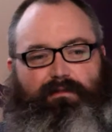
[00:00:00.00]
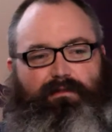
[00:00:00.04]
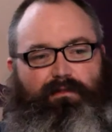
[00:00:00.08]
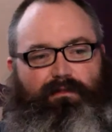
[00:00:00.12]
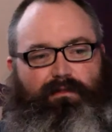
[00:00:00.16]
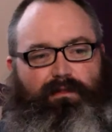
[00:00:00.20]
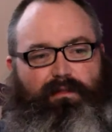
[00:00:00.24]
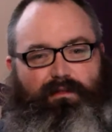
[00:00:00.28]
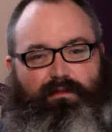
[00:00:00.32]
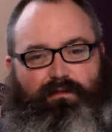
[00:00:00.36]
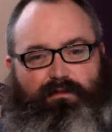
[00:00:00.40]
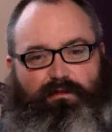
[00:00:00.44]

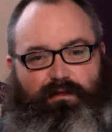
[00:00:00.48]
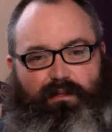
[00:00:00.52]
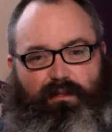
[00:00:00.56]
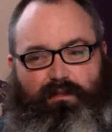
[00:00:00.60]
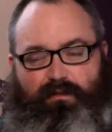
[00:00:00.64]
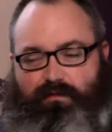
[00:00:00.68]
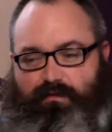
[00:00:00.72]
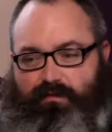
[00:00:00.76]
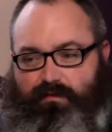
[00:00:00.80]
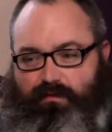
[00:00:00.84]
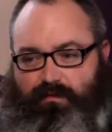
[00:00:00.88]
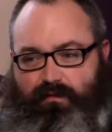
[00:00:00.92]
She's
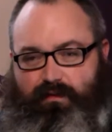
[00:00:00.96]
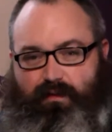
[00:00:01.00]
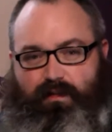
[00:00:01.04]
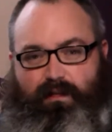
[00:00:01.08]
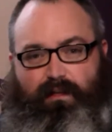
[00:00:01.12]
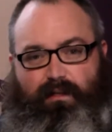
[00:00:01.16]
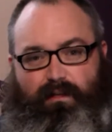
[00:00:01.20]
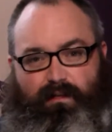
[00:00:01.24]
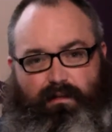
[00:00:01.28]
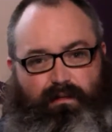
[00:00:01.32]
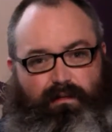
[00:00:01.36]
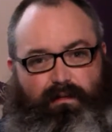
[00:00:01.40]
just
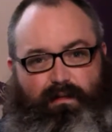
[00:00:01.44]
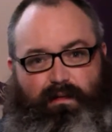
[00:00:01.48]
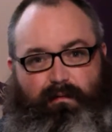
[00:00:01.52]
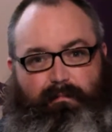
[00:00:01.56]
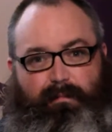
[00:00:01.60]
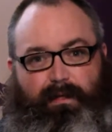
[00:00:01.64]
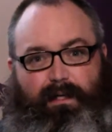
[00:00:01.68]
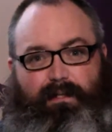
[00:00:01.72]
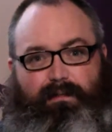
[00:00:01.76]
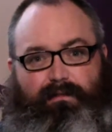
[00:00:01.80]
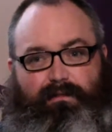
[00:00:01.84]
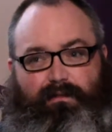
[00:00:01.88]

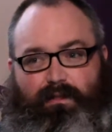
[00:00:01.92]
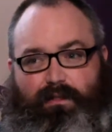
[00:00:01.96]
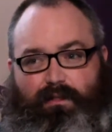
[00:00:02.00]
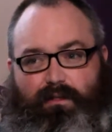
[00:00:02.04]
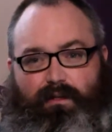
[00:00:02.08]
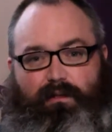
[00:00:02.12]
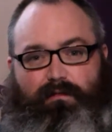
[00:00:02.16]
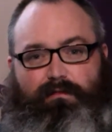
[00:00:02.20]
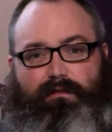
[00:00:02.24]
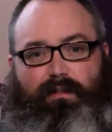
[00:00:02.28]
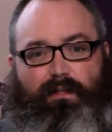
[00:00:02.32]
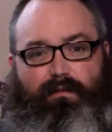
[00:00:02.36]
amazing. You
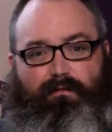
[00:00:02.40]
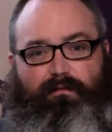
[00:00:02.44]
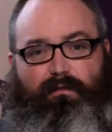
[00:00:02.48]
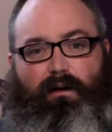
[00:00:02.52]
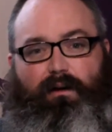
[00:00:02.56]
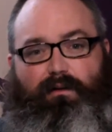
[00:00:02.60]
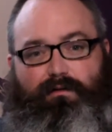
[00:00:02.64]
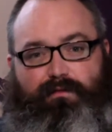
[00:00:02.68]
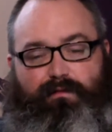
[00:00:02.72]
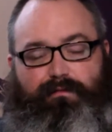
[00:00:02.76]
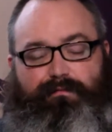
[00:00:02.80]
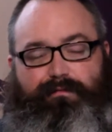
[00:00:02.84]
can't take your
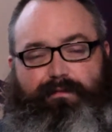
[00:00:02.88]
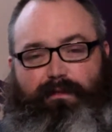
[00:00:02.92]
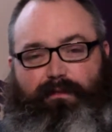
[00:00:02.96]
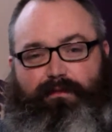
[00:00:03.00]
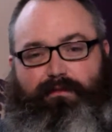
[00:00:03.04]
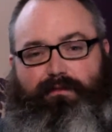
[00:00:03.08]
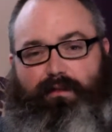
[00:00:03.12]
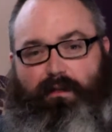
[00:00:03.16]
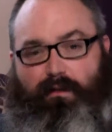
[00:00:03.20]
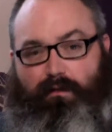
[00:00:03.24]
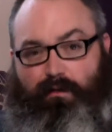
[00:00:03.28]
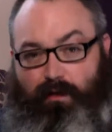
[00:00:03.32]
eyes off her.
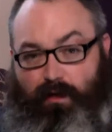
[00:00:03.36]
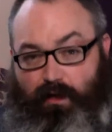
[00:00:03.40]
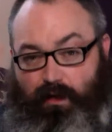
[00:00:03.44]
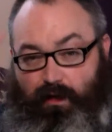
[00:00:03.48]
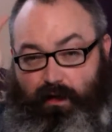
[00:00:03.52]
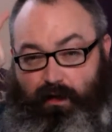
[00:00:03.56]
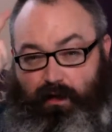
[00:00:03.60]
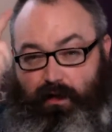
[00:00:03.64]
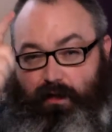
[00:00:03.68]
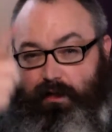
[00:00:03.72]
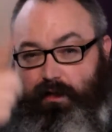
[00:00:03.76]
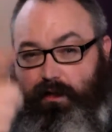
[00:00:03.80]
So
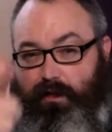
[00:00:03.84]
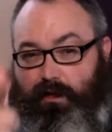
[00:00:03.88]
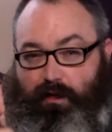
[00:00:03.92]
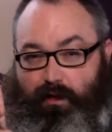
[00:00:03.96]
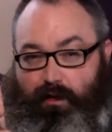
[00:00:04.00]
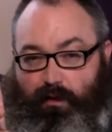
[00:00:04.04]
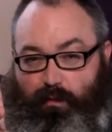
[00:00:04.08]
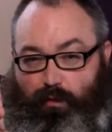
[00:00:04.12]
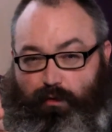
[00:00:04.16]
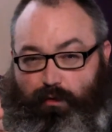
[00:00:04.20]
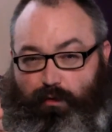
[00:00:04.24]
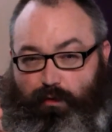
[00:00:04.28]

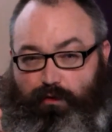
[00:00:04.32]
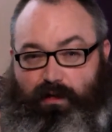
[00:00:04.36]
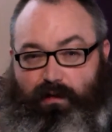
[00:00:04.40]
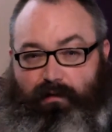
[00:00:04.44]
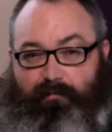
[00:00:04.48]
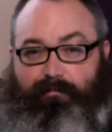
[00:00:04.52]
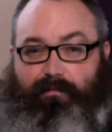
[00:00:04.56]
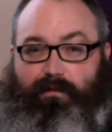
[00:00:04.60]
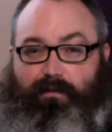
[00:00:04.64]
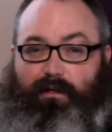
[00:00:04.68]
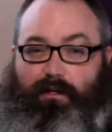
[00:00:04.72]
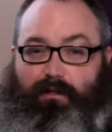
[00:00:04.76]
watch
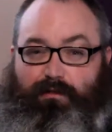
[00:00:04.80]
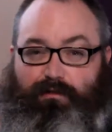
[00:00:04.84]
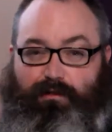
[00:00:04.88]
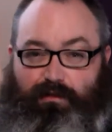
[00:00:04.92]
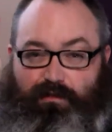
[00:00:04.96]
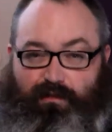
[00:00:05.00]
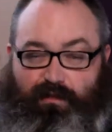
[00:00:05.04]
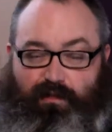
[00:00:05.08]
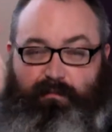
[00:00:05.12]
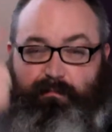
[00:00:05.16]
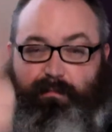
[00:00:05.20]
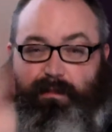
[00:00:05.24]
out for her.
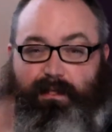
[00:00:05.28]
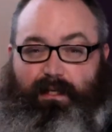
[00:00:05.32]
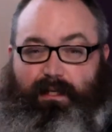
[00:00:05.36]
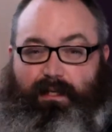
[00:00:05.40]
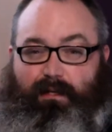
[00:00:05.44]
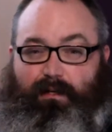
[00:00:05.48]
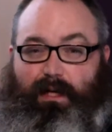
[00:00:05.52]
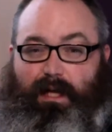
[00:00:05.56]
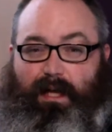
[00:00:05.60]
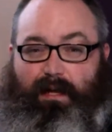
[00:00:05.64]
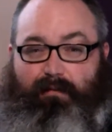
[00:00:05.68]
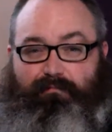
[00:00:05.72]
She's going to
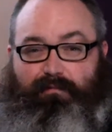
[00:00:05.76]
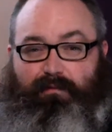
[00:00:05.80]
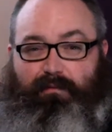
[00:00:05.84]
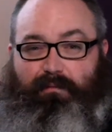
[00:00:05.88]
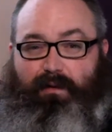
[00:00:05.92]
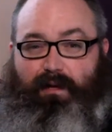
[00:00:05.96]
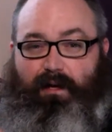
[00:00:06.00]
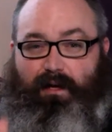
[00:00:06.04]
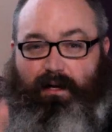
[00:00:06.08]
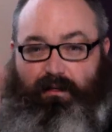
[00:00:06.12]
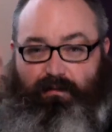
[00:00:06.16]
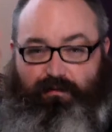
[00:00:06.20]
be
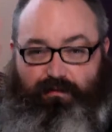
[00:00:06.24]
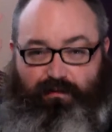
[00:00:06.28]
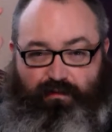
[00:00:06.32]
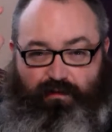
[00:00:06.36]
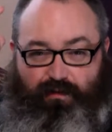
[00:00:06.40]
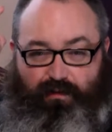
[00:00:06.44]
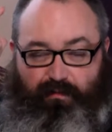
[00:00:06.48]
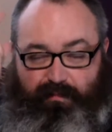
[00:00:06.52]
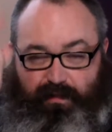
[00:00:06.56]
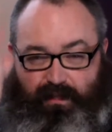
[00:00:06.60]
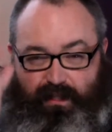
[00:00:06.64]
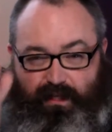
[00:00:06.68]
everywhere. She's
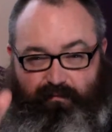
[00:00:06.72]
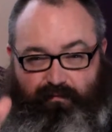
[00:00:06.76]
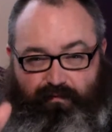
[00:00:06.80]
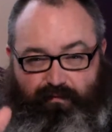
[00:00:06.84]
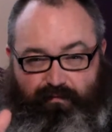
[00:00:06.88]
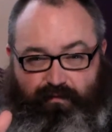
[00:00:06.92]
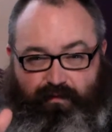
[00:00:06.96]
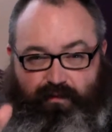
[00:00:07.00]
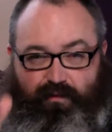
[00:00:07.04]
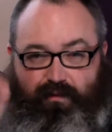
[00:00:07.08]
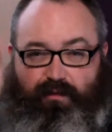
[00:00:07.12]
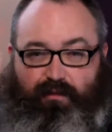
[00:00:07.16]
going to be in
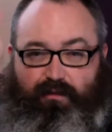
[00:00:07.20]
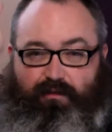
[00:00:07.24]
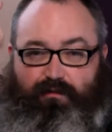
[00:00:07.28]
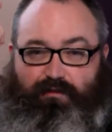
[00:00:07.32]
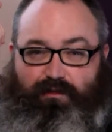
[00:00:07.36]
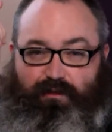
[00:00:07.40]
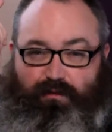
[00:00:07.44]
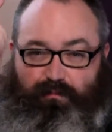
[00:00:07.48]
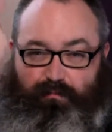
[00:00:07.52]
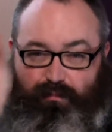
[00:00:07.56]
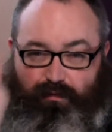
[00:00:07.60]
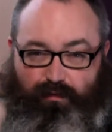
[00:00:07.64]
everything.
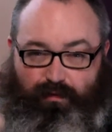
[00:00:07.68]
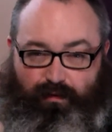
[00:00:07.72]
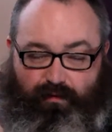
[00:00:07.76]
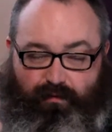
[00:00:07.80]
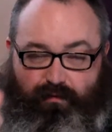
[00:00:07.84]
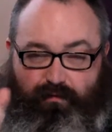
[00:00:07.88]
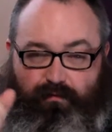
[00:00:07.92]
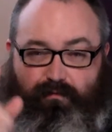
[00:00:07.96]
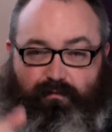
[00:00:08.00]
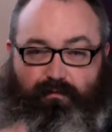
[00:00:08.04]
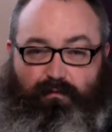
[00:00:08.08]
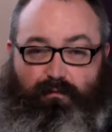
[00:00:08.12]
She's
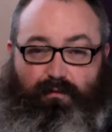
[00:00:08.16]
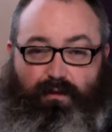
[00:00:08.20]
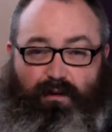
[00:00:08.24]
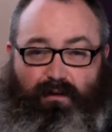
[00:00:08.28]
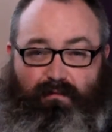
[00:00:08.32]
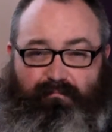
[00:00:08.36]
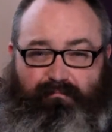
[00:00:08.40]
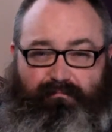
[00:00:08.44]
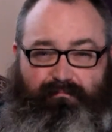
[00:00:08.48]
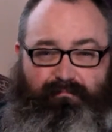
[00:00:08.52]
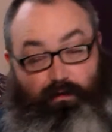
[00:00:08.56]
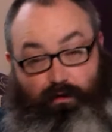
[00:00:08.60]
brilliant. All
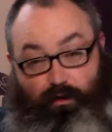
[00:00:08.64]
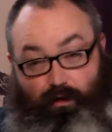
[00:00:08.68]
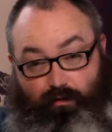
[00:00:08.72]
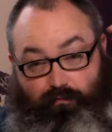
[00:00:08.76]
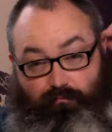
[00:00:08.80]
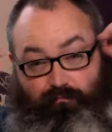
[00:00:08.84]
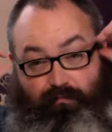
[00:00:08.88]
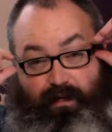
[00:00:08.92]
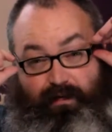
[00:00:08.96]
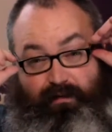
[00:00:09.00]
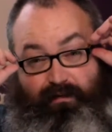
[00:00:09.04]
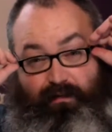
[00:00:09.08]
right.
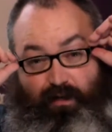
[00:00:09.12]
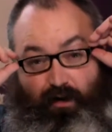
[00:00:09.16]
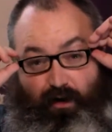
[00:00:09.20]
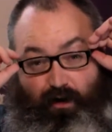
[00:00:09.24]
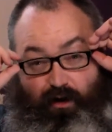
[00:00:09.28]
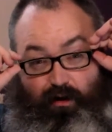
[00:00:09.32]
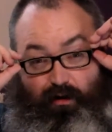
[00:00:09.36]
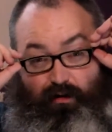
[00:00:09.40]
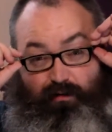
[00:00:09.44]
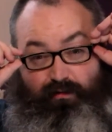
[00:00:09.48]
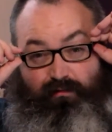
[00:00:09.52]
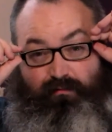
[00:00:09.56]
Conrad
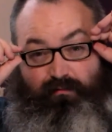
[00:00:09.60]
Khan.